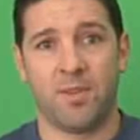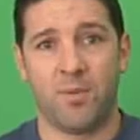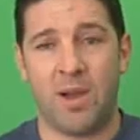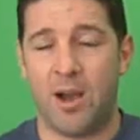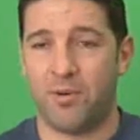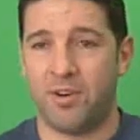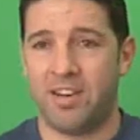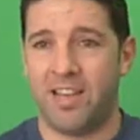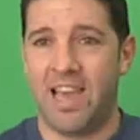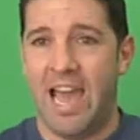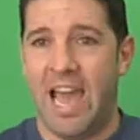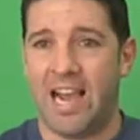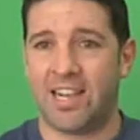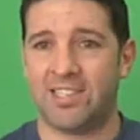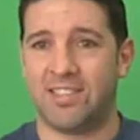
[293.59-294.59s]
Wow, we're in an
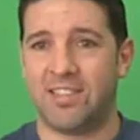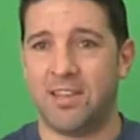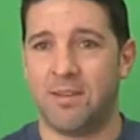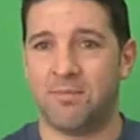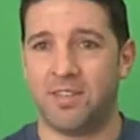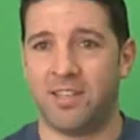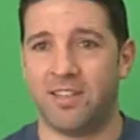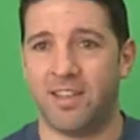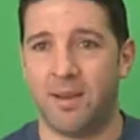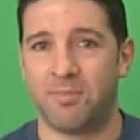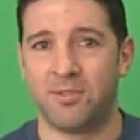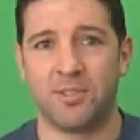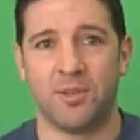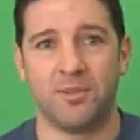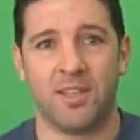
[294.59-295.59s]
axe themed
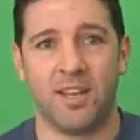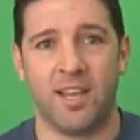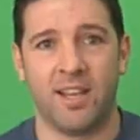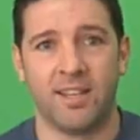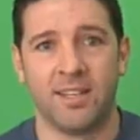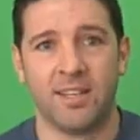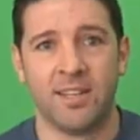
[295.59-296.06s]
episode today.